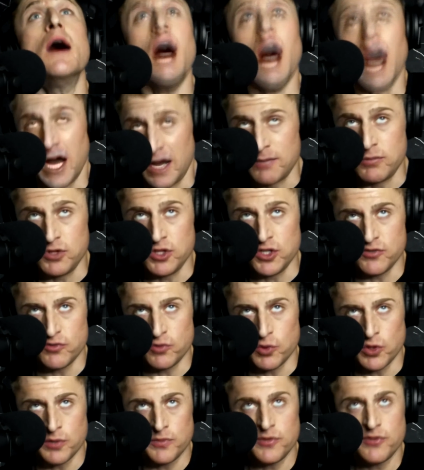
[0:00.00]
I believe
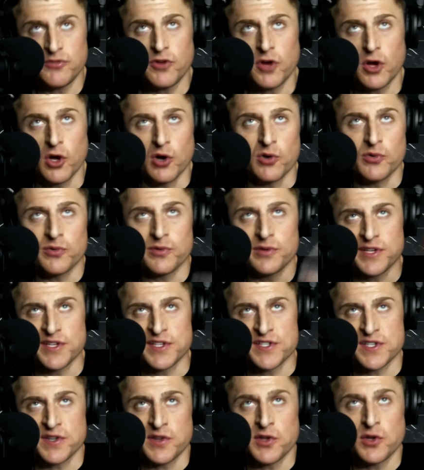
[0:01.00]
Willem Dafoe
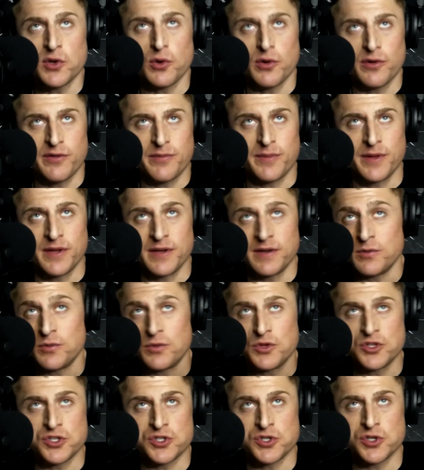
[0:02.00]
is in The Northman,
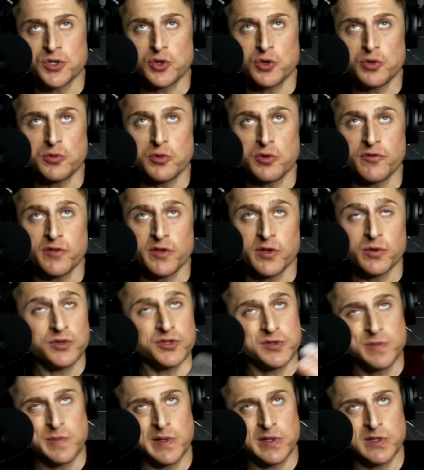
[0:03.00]
which is a new movie
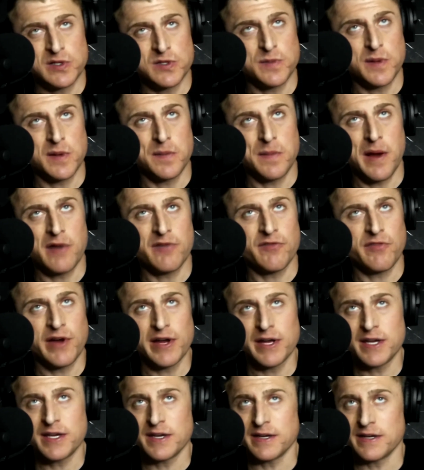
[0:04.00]
which appears to be about
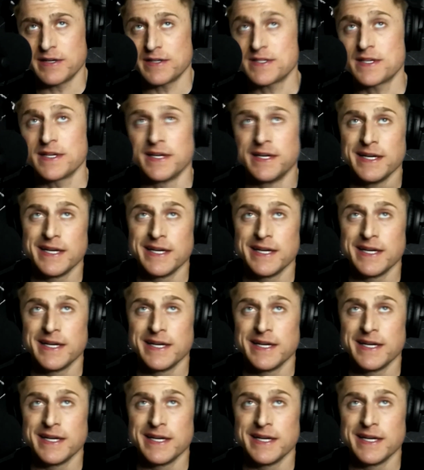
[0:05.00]
Vikings.